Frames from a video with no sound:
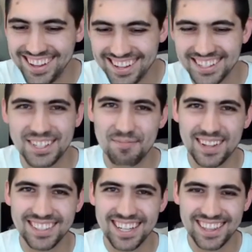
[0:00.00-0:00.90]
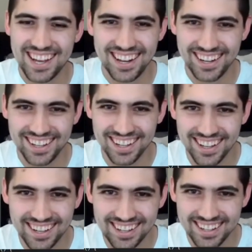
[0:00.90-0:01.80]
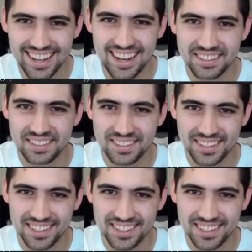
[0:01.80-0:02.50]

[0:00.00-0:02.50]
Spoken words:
something like that. Yes.